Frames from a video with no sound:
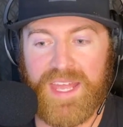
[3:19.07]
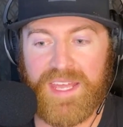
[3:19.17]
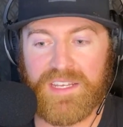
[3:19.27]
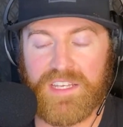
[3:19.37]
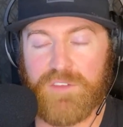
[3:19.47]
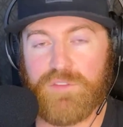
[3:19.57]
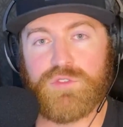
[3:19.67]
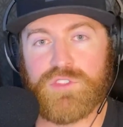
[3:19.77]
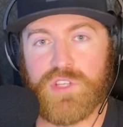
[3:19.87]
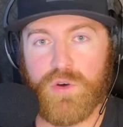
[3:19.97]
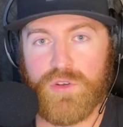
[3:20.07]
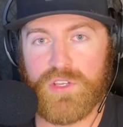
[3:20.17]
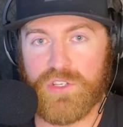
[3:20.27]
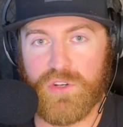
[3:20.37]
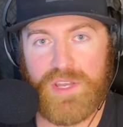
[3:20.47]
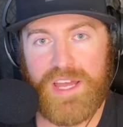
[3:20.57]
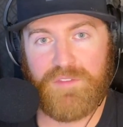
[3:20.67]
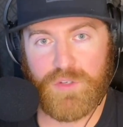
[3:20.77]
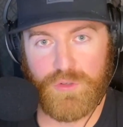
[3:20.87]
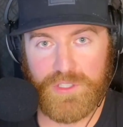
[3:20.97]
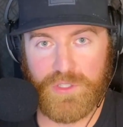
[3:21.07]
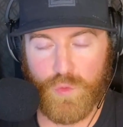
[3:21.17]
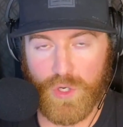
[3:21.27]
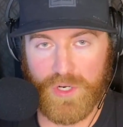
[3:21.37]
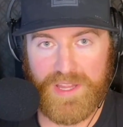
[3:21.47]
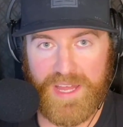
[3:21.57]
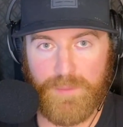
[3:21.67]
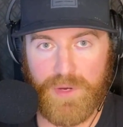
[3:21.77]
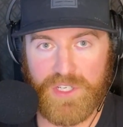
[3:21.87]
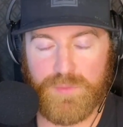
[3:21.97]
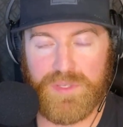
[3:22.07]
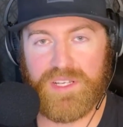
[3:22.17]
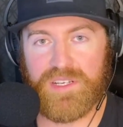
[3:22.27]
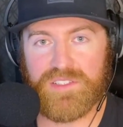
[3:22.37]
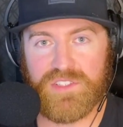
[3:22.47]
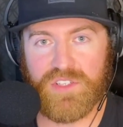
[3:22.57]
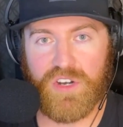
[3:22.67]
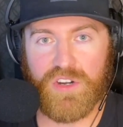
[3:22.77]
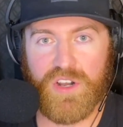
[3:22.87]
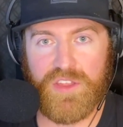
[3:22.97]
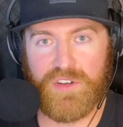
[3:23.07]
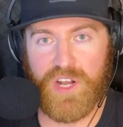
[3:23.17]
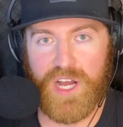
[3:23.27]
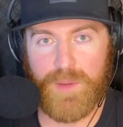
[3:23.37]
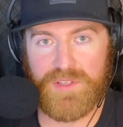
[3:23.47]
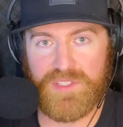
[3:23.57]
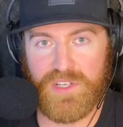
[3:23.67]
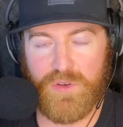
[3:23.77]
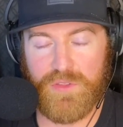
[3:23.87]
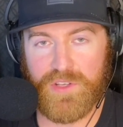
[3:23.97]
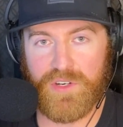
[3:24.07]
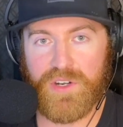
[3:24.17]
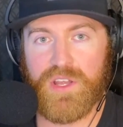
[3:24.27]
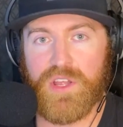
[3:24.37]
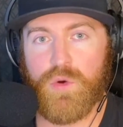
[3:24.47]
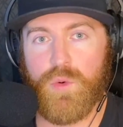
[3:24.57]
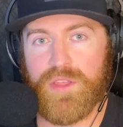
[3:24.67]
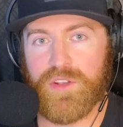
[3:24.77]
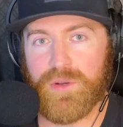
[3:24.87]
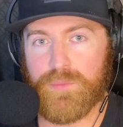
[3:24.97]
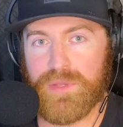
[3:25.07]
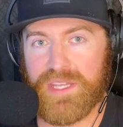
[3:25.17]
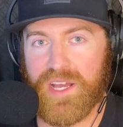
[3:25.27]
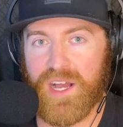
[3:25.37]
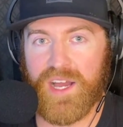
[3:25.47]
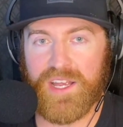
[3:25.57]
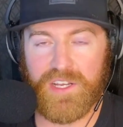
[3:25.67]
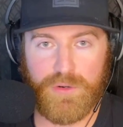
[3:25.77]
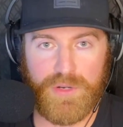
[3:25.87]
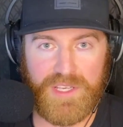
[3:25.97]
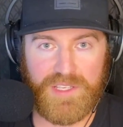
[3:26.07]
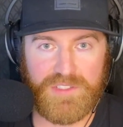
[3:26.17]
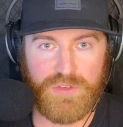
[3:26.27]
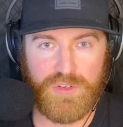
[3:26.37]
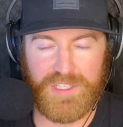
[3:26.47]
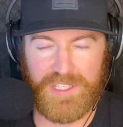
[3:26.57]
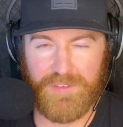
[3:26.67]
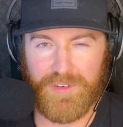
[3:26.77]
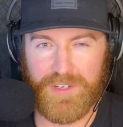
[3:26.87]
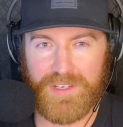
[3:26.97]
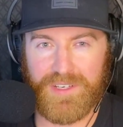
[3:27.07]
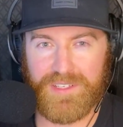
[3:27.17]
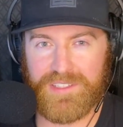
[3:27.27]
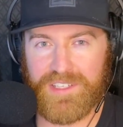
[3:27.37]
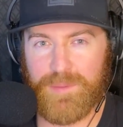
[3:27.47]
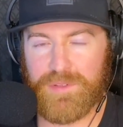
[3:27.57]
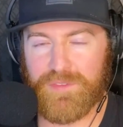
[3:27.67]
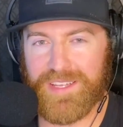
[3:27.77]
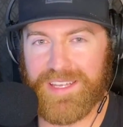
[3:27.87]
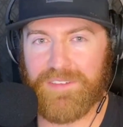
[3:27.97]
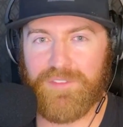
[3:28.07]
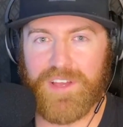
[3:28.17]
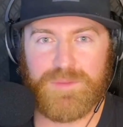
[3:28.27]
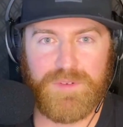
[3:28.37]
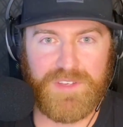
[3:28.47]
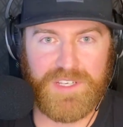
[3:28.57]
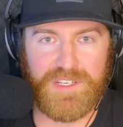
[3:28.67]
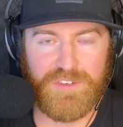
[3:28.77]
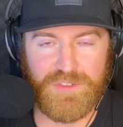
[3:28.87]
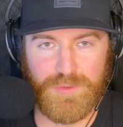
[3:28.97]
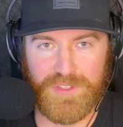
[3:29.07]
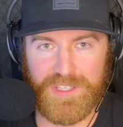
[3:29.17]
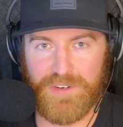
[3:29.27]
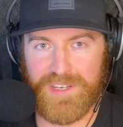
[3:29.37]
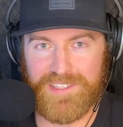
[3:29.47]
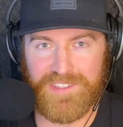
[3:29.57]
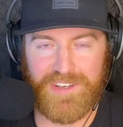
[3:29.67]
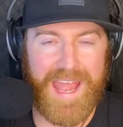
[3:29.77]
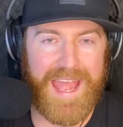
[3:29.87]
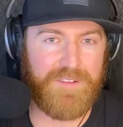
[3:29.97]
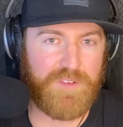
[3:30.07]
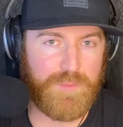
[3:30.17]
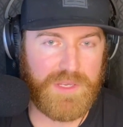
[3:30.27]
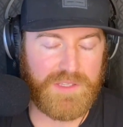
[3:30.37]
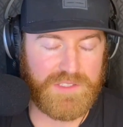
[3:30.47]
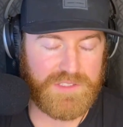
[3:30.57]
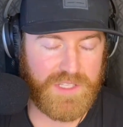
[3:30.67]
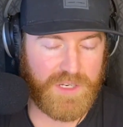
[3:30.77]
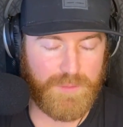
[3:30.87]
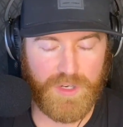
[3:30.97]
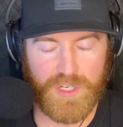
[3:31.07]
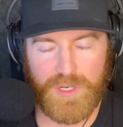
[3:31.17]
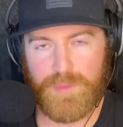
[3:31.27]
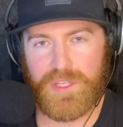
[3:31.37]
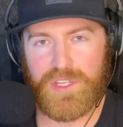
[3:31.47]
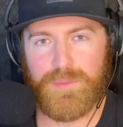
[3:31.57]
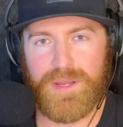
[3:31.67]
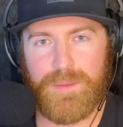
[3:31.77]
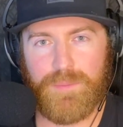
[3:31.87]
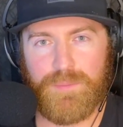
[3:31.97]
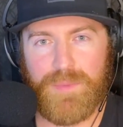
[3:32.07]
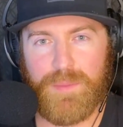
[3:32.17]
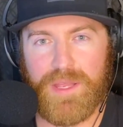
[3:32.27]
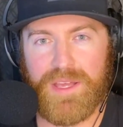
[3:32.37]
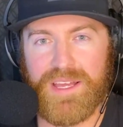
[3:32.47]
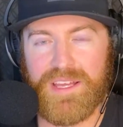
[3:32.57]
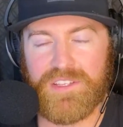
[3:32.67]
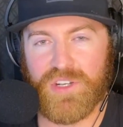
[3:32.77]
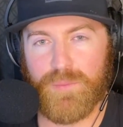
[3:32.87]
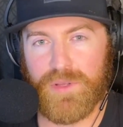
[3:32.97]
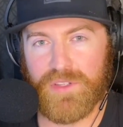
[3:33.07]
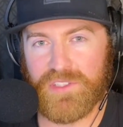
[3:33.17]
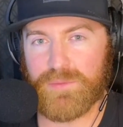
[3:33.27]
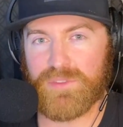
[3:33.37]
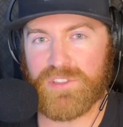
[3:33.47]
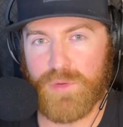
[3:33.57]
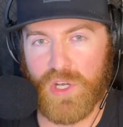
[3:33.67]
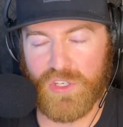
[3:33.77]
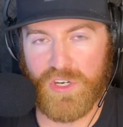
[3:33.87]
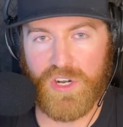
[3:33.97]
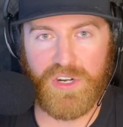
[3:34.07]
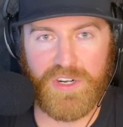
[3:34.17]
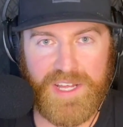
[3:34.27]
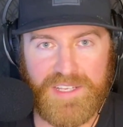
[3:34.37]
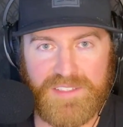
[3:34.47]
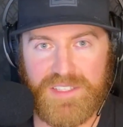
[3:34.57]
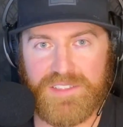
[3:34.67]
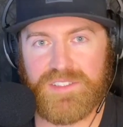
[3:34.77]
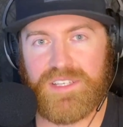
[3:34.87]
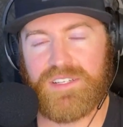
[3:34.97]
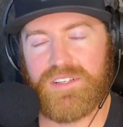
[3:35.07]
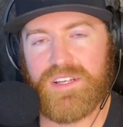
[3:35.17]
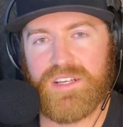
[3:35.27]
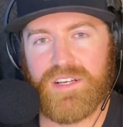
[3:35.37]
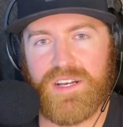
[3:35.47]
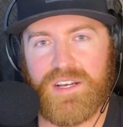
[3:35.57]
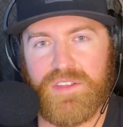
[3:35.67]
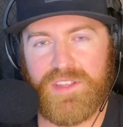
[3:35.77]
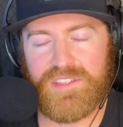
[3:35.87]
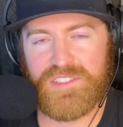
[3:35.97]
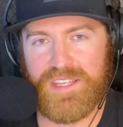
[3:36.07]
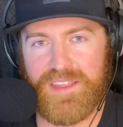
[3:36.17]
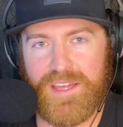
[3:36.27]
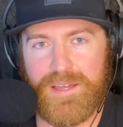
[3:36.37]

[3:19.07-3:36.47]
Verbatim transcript: And if you don't, you don't have to really worry that much, because there are other options out there, whether it be I R As or different types of like investment vehicles where they don't necessarily have to be in the stock market, but you can might maybe start building some smaller hard assets and Uh, things like